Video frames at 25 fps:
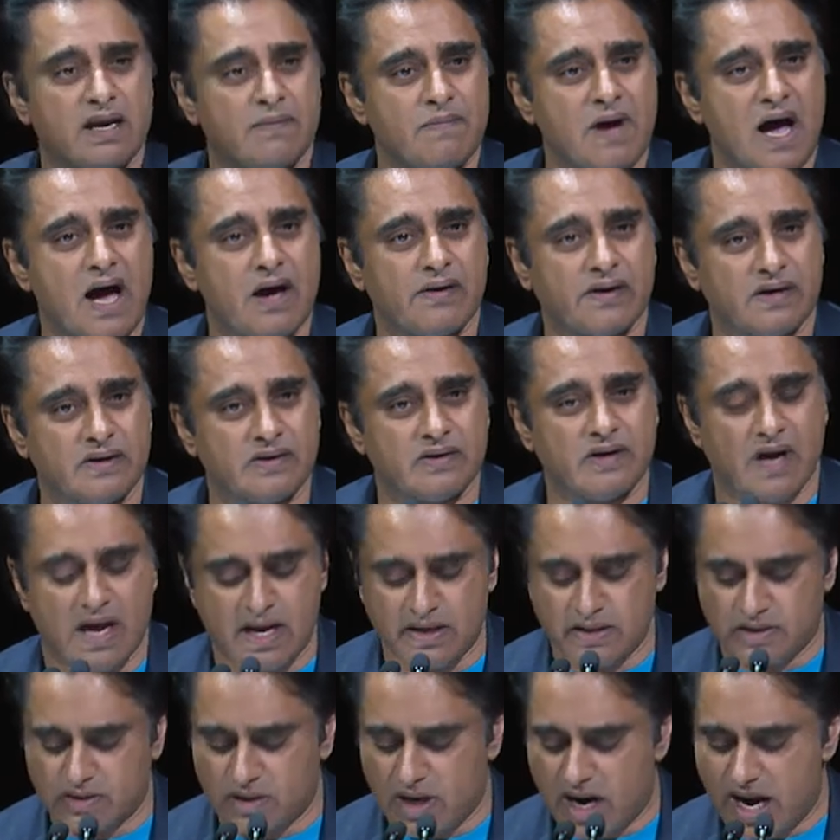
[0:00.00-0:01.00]
him out
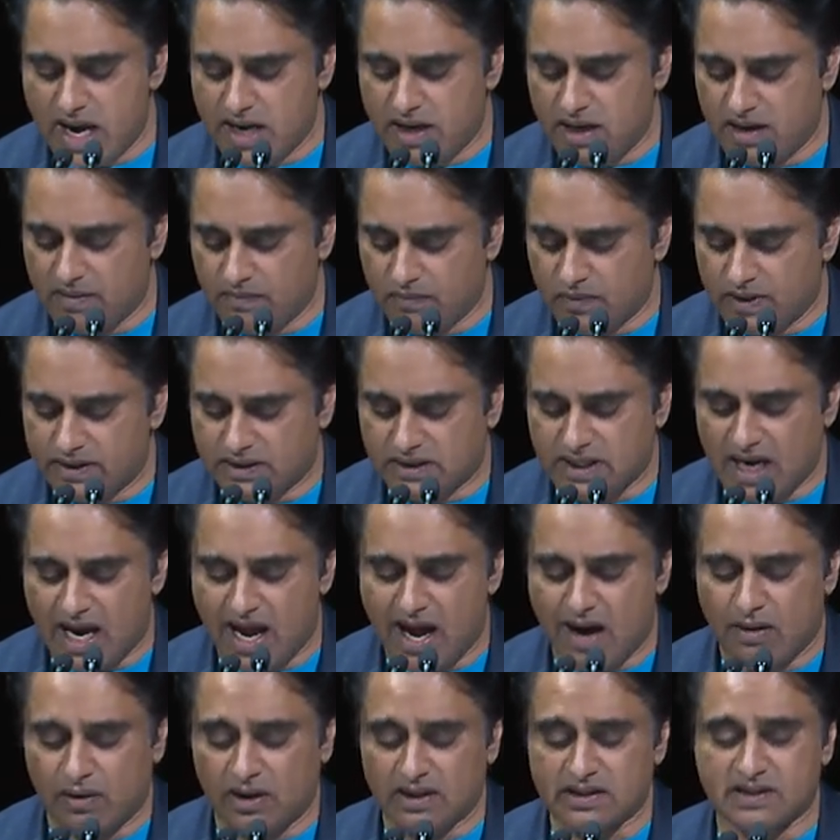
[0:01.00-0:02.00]
and dried him with
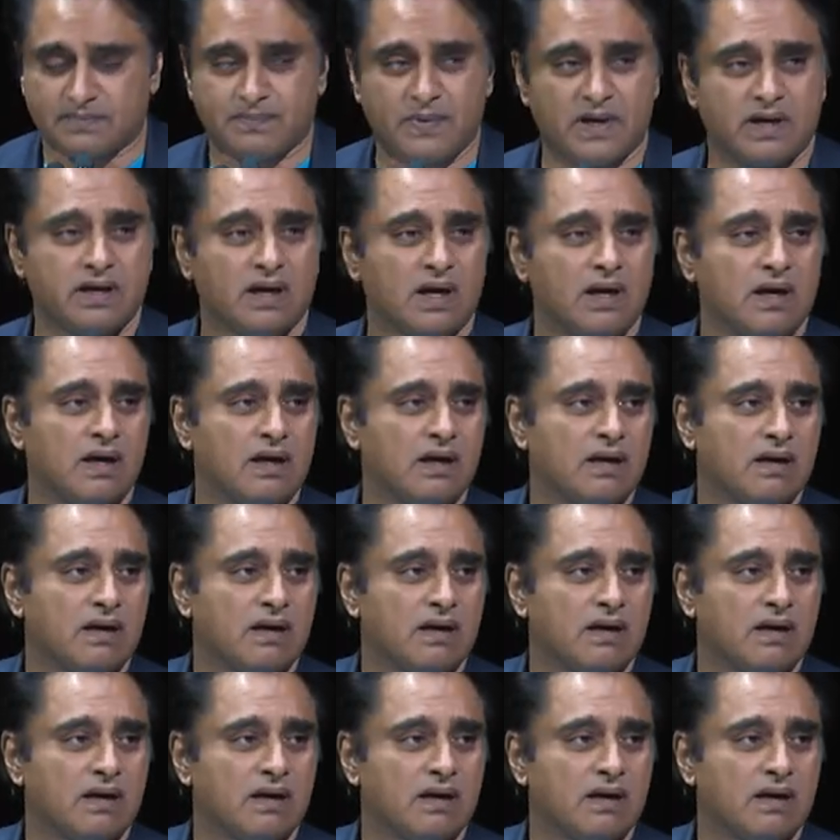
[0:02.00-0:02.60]
towels, but